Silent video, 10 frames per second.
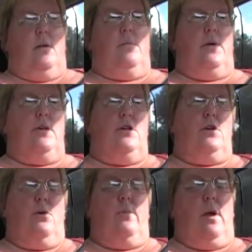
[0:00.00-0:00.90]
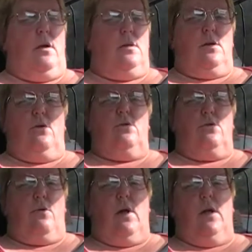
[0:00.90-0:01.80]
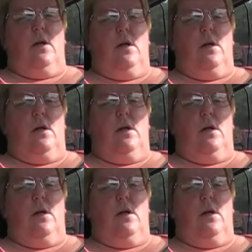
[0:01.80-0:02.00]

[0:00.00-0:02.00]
But this show, Beyond Scared Straight,